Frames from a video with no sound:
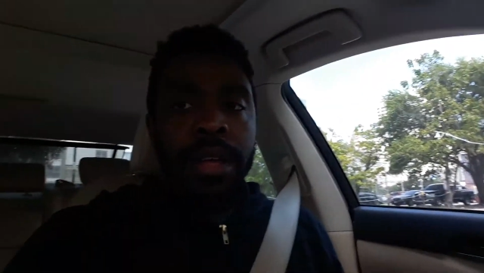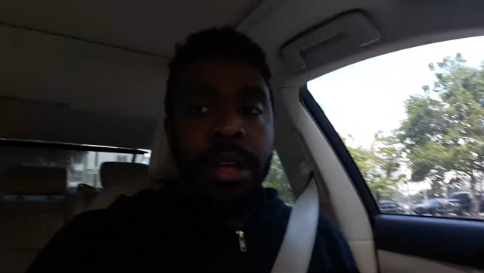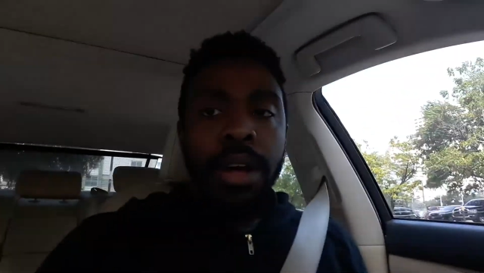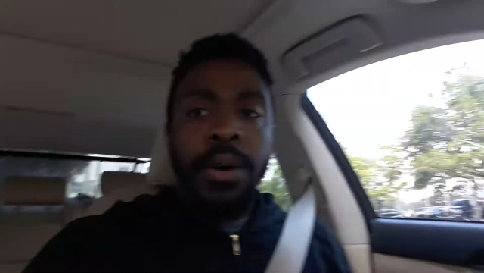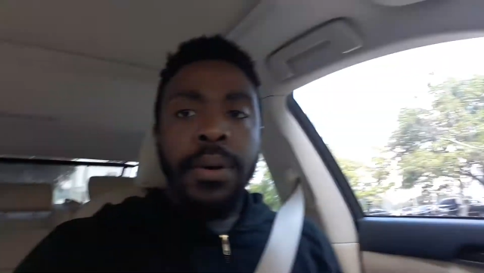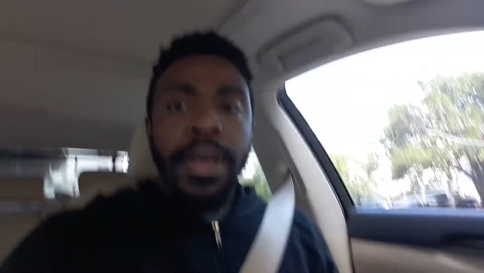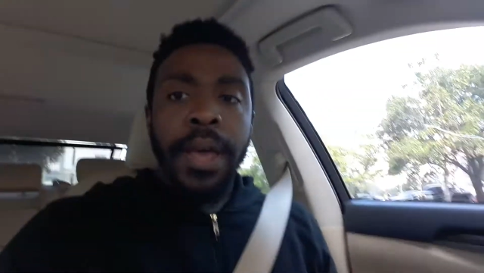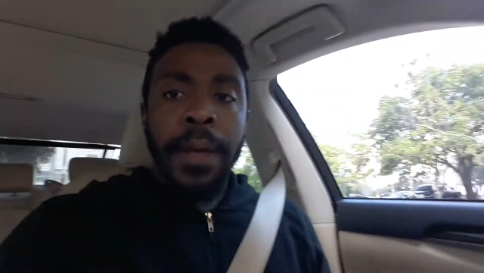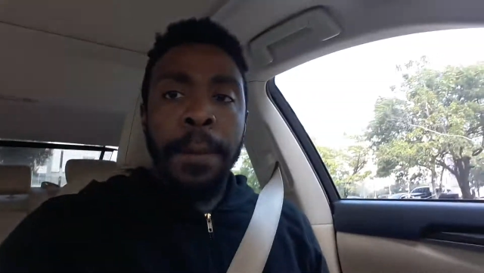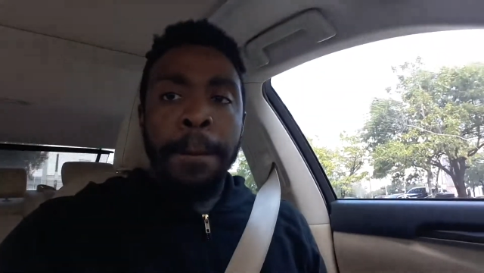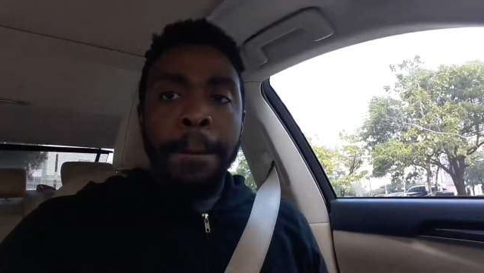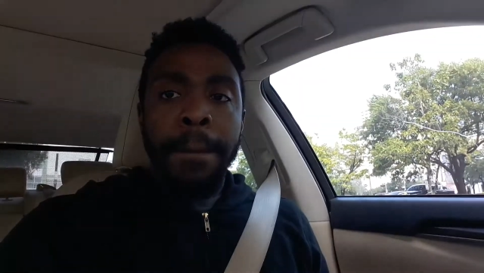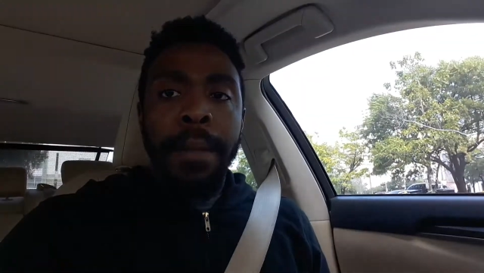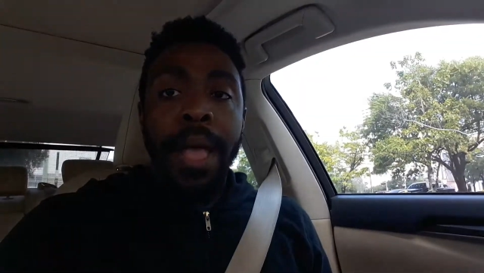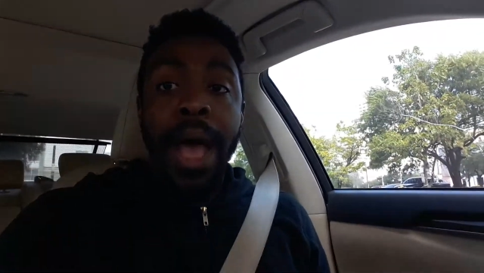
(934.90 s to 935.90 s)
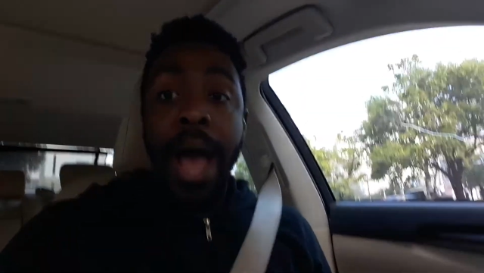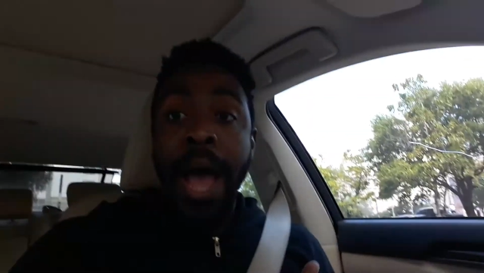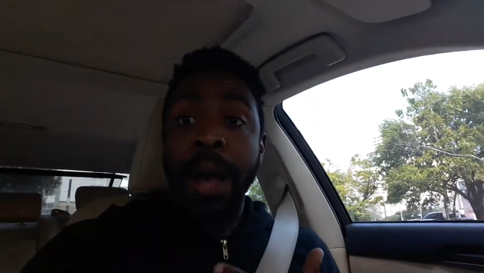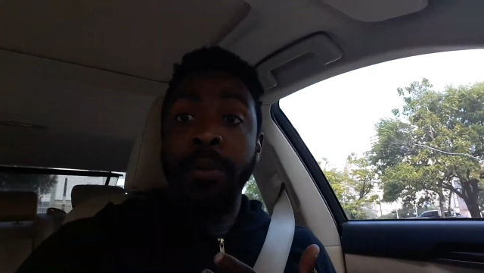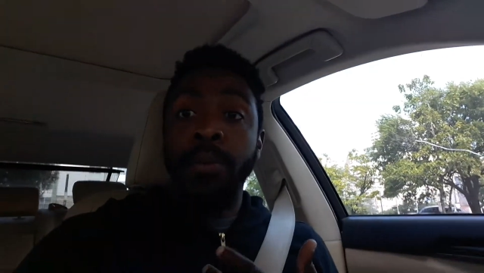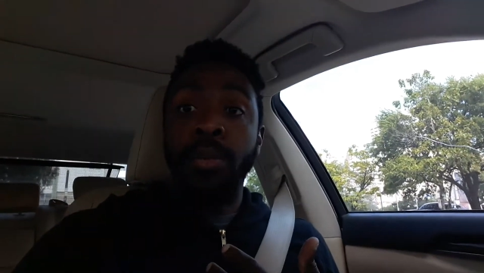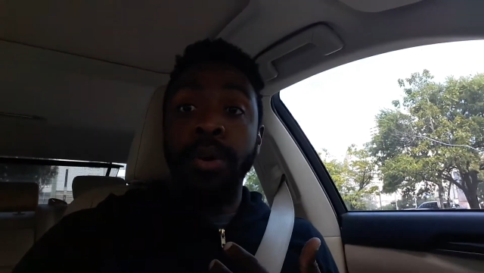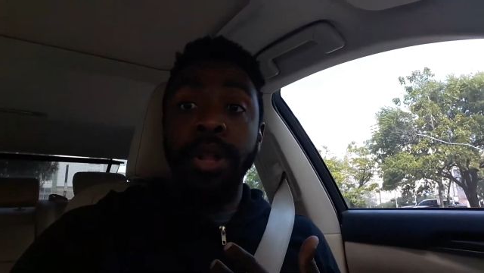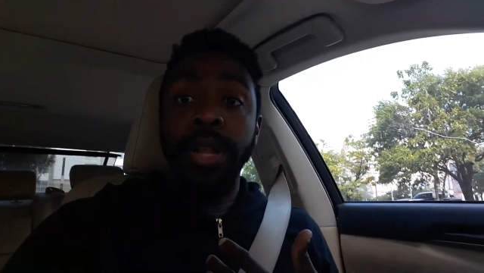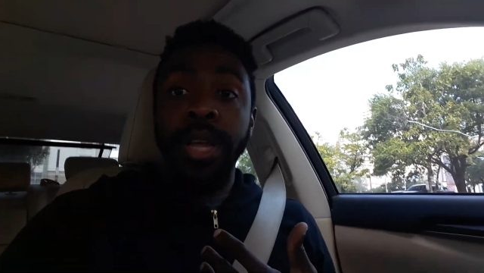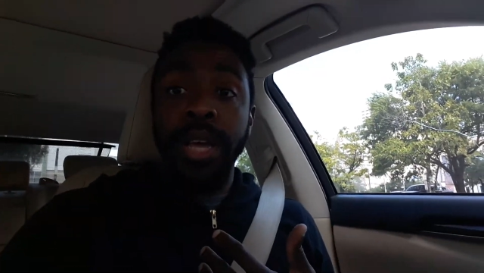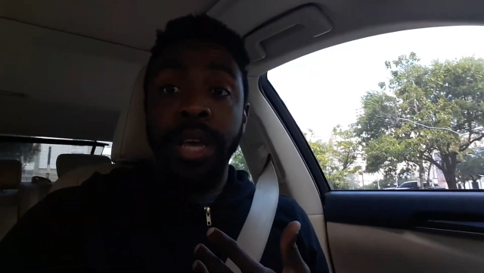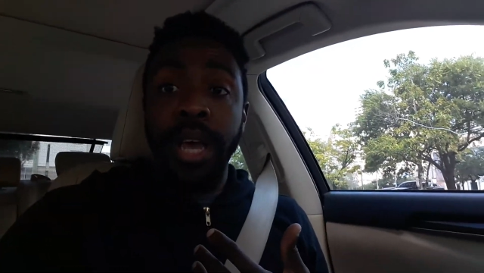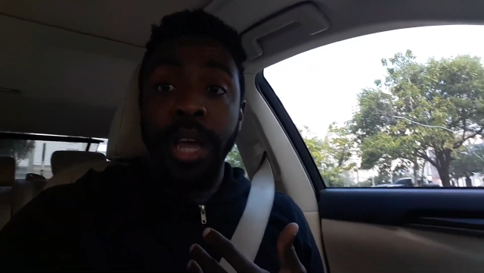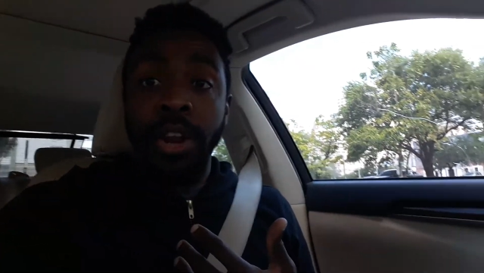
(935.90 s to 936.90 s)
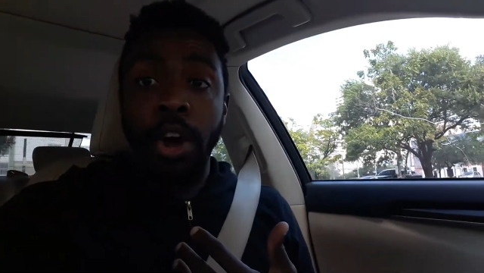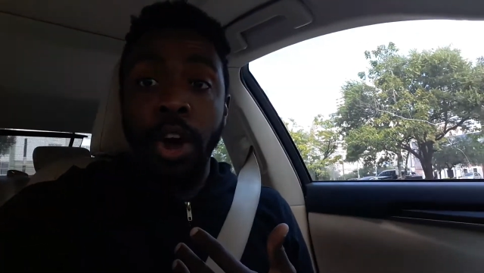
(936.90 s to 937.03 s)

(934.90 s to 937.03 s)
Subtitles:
okay, I'm willing and